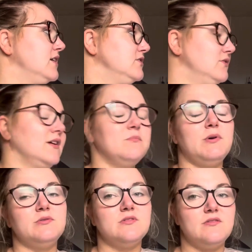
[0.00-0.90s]
so I can
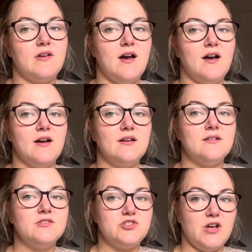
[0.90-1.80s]
build that
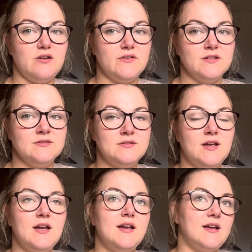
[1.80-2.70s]
shelving,
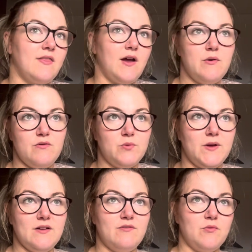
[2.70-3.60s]
get that out of the
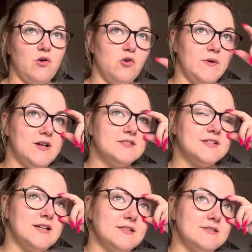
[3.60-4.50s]
way from the hallway, because
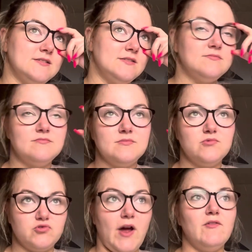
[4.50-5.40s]
it is
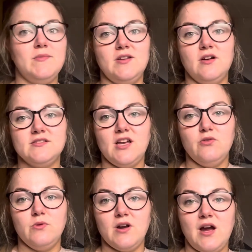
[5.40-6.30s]
driving me nuts how
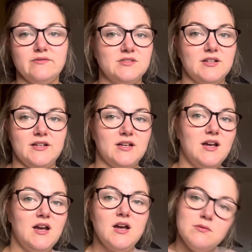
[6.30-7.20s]
we're having to like
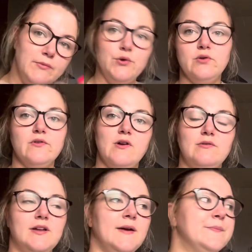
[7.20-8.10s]
manoeuvre
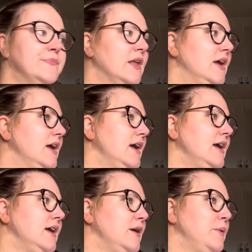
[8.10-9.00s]
around it.
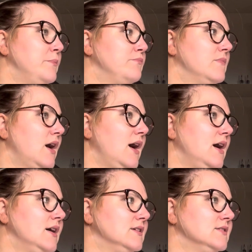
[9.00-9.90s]
And
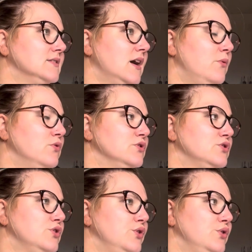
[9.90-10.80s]
I want
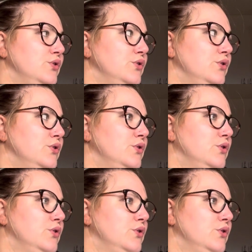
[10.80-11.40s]
to